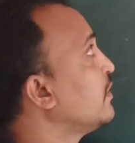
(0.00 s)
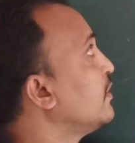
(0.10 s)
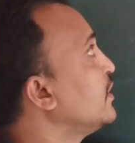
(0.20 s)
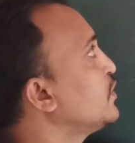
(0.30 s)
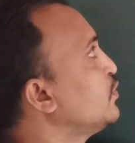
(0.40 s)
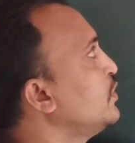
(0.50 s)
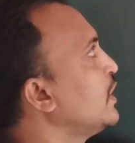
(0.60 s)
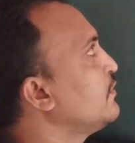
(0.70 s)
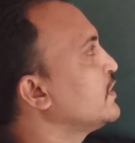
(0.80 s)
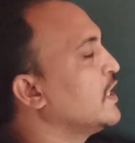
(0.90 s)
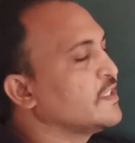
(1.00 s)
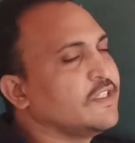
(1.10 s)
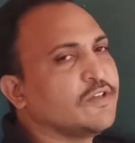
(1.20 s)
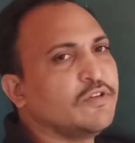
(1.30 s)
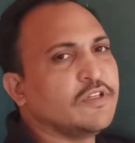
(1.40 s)
these two equations S
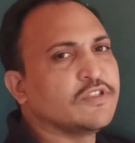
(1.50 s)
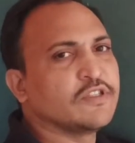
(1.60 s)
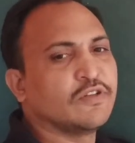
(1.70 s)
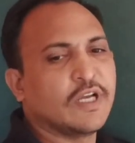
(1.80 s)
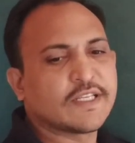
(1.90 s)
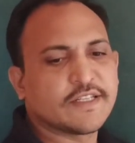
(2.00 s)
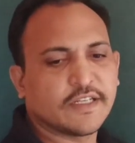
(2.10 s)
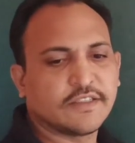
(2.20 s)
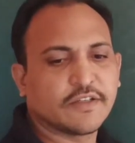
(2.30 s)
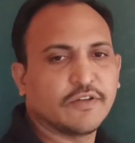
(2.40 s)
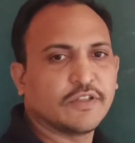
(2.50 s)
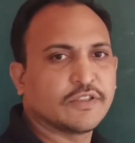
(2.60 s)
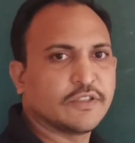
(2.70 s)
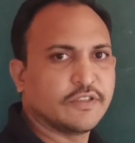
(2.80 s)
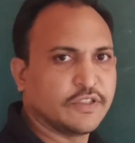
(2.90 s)
equal to 0, S dash equal
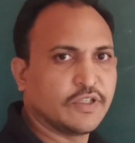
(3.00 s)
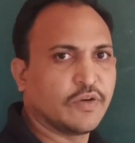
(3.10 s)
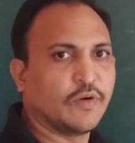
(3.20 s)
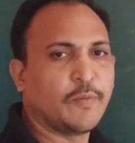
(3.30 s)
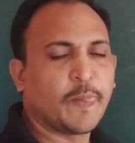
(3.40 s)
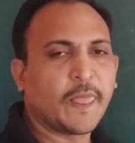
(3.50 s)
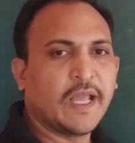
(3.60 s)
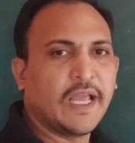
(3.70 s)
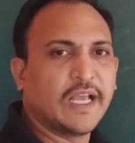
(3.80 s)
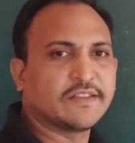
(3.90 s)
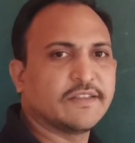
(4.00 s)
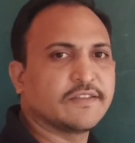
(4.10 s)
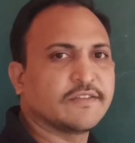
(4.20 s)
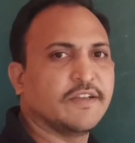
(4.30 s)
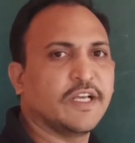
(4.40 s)
to 0, x
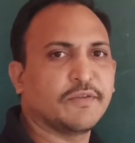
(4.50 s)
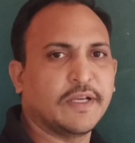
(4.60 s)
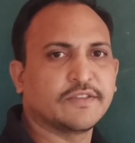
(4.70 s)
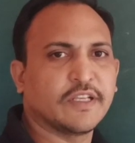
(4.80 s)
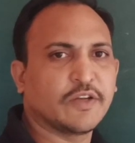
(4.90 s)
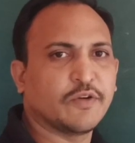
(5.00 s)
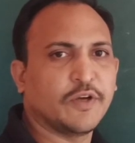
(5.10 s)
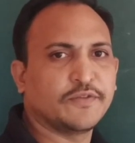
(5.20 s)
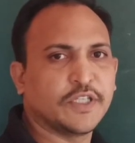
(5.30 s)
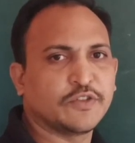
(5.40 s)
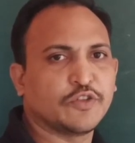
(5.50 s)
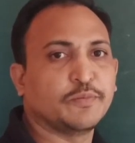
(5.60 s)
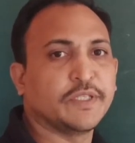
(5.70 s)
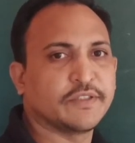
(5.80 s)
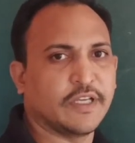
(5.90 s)
square, y square coefficient
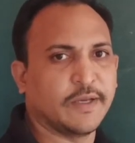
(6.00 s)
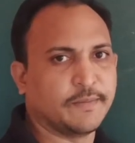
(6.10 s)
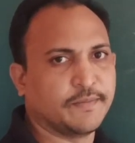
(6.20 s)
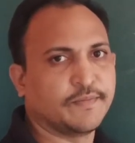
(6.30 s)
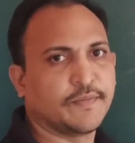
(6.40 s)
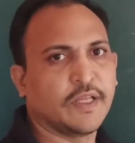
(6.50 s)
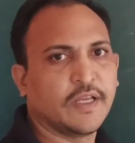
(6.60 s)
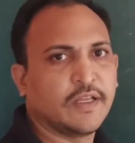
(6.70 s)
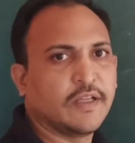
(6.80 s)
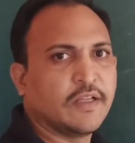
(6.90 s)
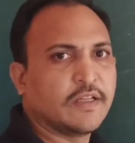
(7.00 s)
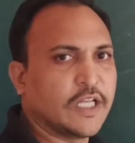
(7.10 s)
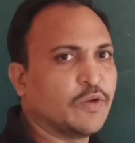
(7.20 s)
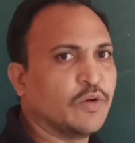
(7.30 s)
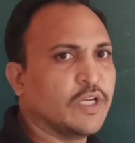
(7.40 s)
should be same.
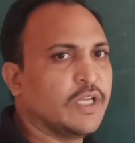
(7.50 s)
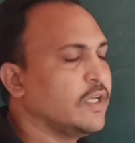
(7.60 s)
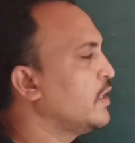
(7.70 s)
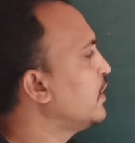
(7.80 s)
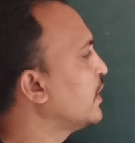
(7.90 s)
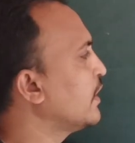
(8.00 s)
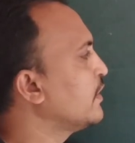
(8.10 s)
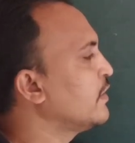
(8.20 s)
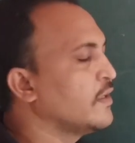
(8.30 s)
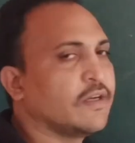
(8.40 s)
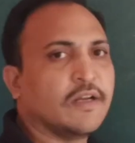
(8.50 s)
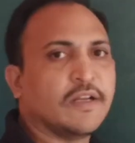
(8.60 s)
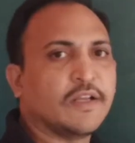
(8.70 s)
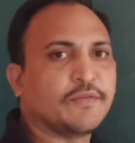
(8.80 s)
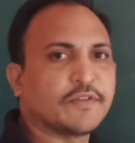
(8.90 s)
Then only you can,
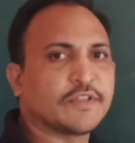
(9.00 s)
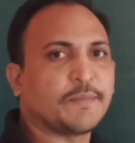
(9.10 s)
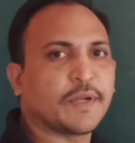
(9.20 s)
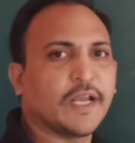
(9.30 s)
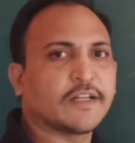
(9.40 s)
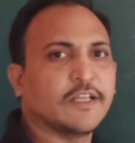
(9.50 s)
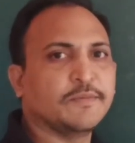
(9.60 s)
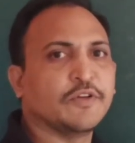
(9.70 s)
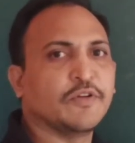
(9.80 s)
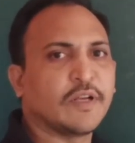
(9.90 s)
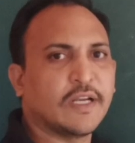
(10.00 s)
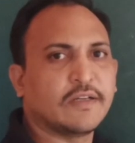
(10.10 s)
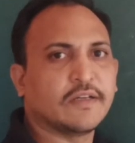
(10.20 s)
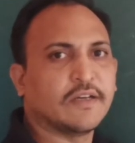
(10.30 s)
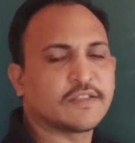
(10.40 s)
if you subtract them, you will
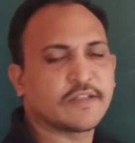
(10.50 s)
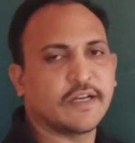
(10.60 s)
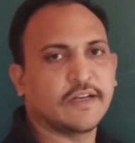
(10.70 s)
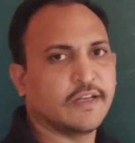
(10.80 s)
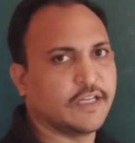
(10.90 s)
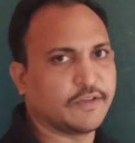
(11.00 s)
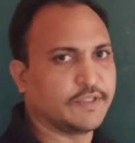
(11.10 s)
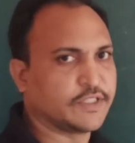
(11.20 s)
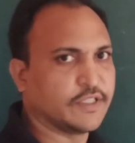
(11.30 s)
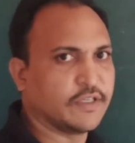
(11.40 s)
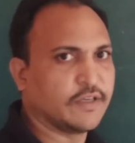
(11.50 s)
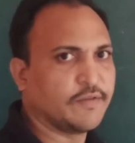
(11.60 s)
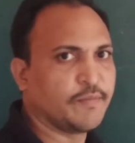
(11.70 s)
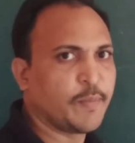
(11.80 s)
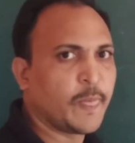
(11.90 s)
get a straight line equation.
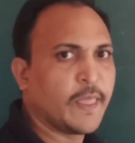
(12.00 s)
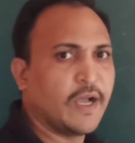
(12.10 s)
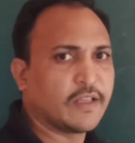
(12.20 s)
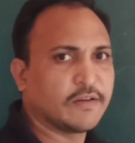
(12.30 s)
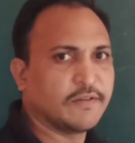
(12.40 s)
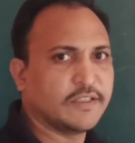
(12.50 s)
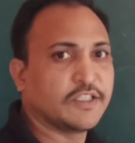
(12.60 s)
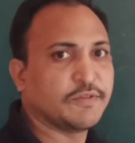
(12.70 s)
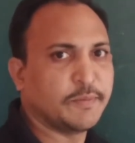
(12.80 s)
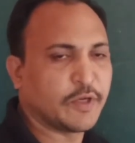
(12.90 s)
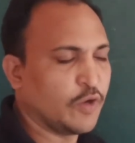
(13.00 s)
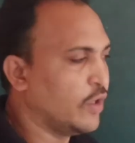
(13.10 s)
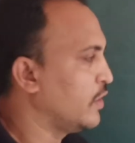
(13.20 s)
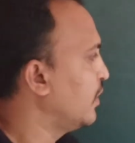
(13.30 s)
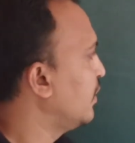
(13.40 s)
Otherwise, it will be
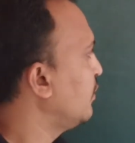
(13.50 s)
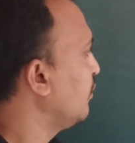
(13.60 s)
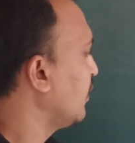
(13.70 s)
wrong. You